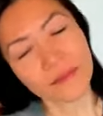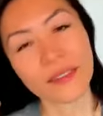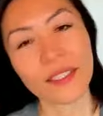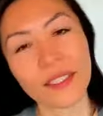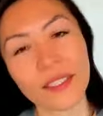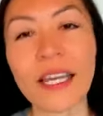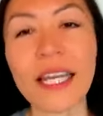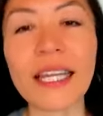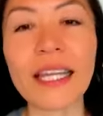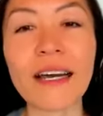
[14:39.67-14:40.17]

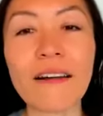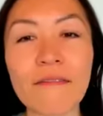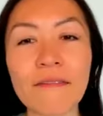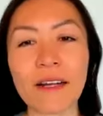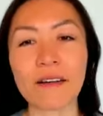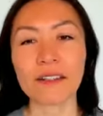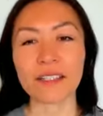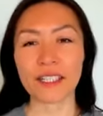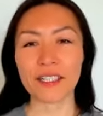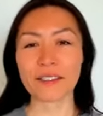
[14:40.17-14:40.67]
Okay, that
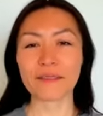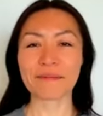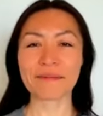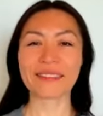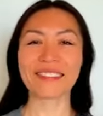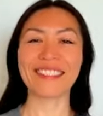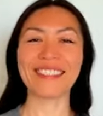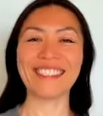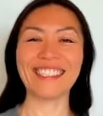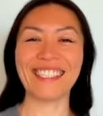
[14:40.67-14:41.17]
felt good.
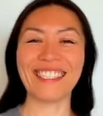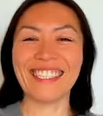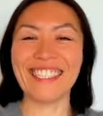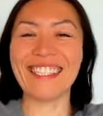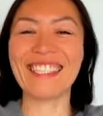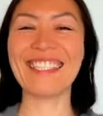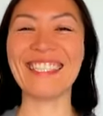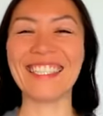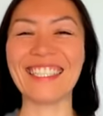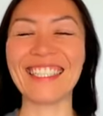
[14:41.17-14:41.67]

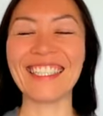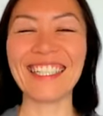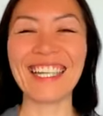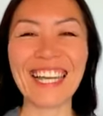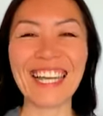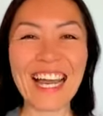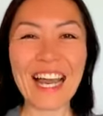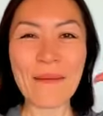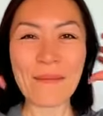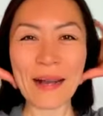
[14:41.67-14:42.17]

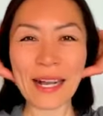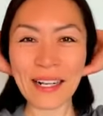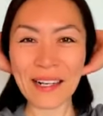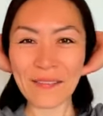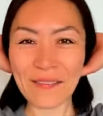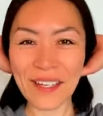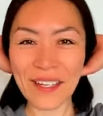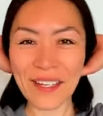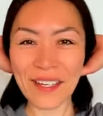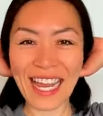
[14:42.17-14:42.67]
Back of
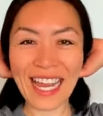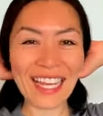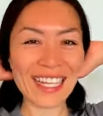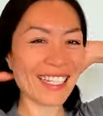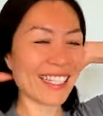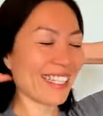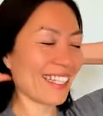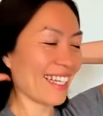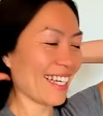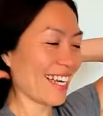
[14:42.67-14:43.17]
your
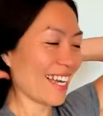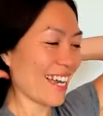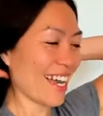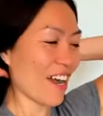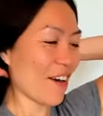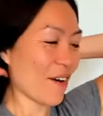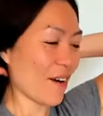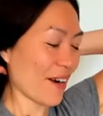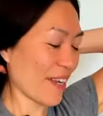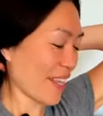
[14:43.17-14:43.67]
neck
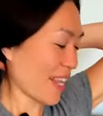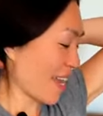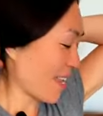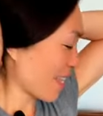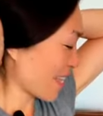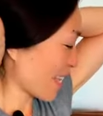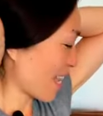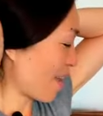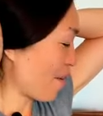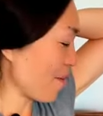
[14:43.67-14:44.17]
or the
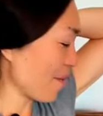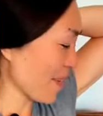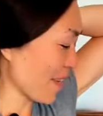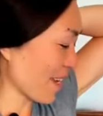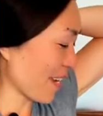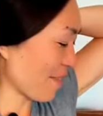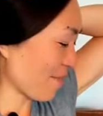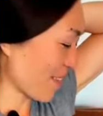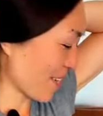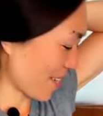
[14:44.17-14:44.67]
skull, you
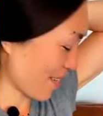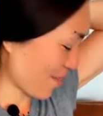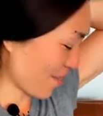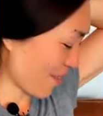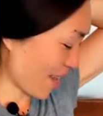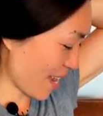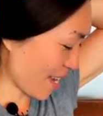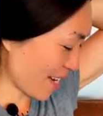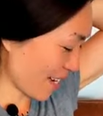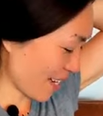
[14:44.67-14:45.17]
can just
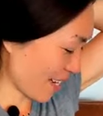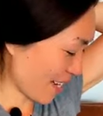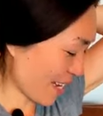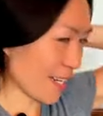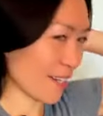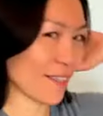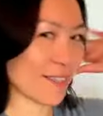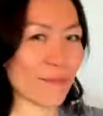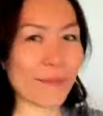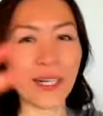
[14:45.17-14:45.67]
find the
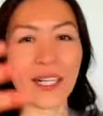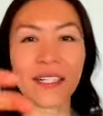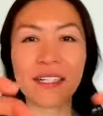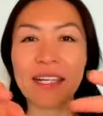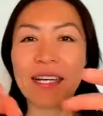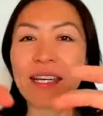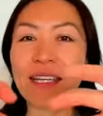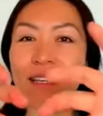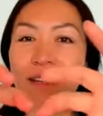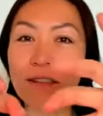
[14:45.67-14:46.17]
tightest spot.
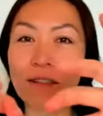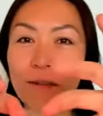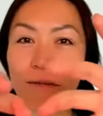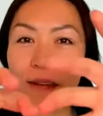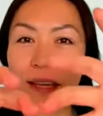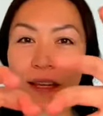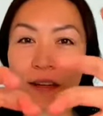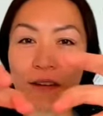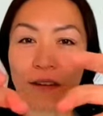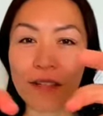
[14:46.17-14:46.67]
Use your
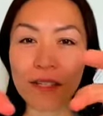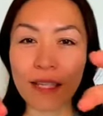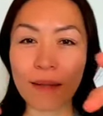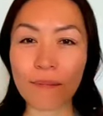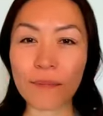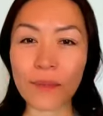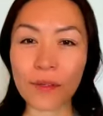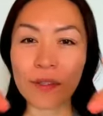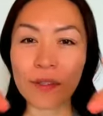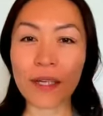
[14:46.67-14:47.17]
fingers
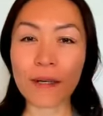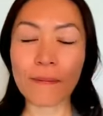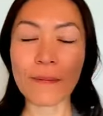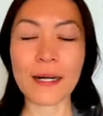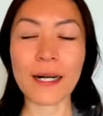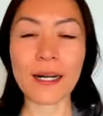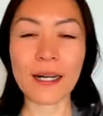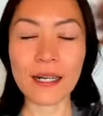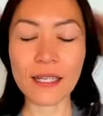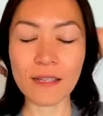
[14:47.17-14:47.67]
and pull it
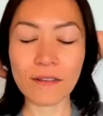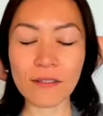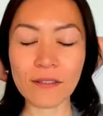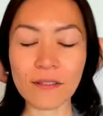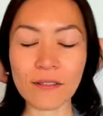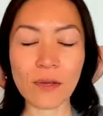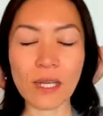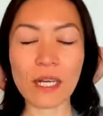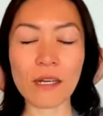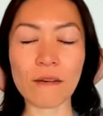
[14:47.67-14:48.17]
apart. Use the
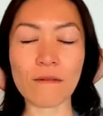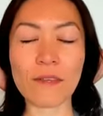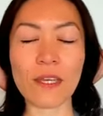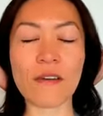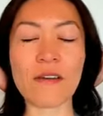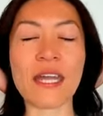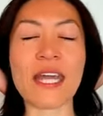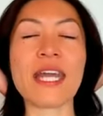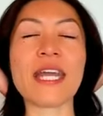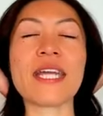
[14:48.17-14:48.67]
weight of your
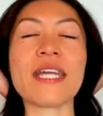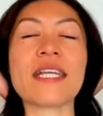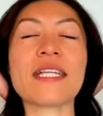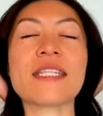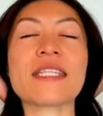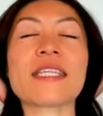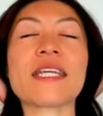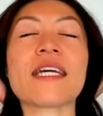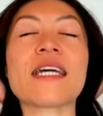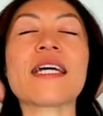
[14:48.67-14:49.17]

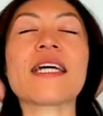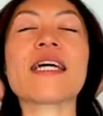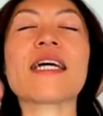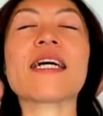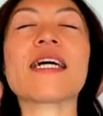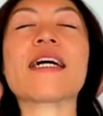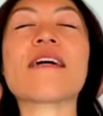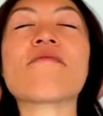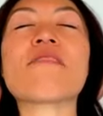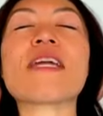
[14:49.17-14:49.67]
hands
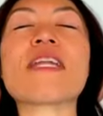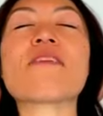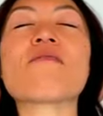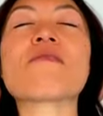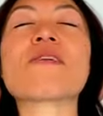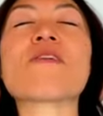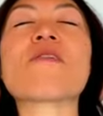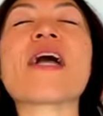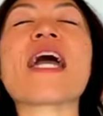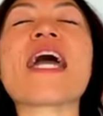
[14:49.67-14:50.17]
weight of
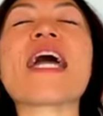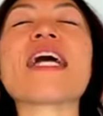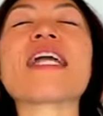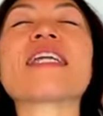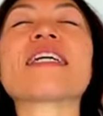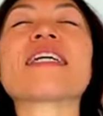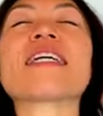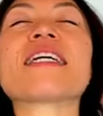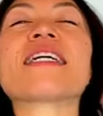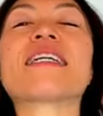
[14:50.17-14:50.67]
your head.
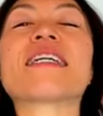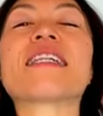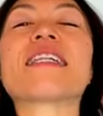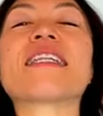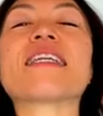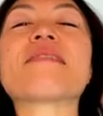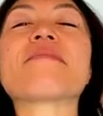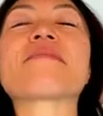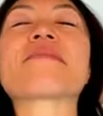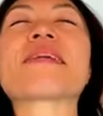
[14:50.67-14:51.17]

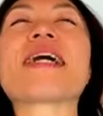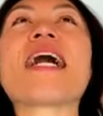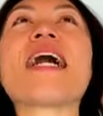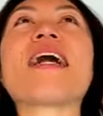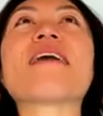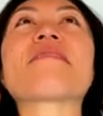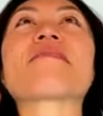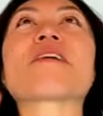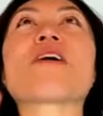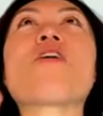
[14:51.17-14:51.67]
Lean
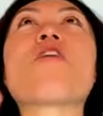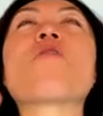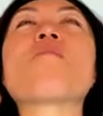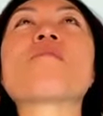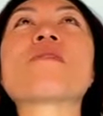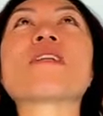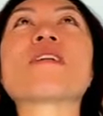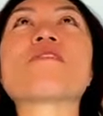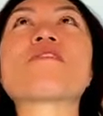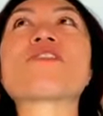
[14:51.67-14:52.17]
up,
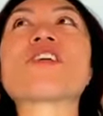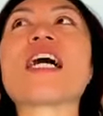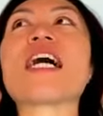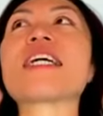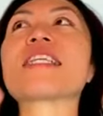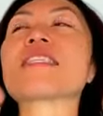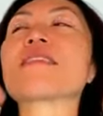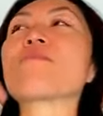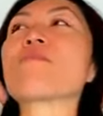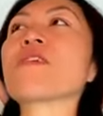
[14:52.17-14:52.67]
open your
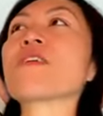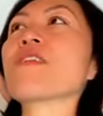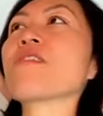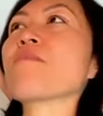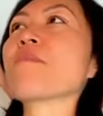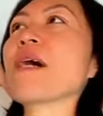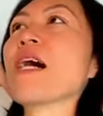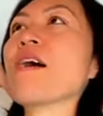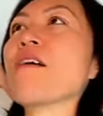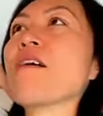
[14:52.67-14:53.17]
chest, breathe your
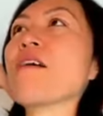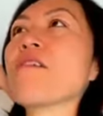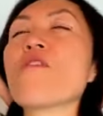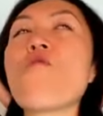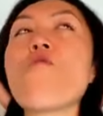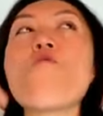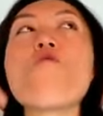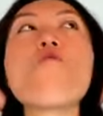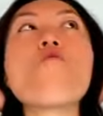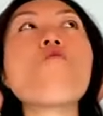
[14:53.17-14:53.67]

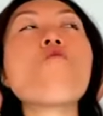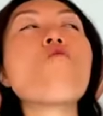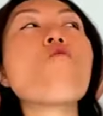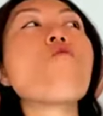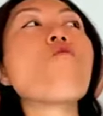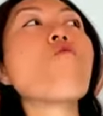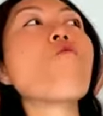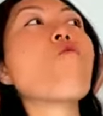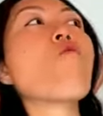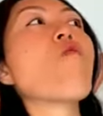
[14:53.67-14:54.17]

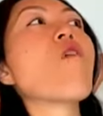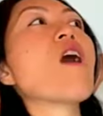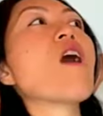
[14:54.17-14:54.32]
mouth.